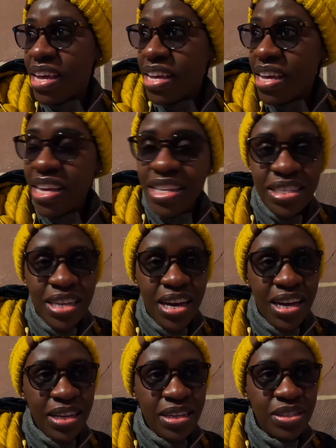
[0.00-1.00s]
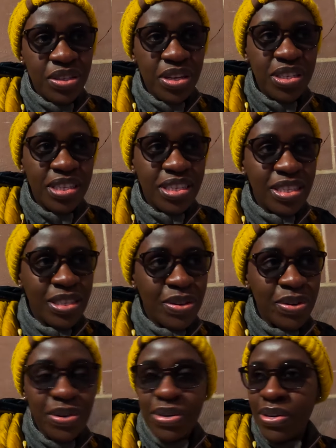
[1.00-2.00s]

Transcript: and uh, churches, so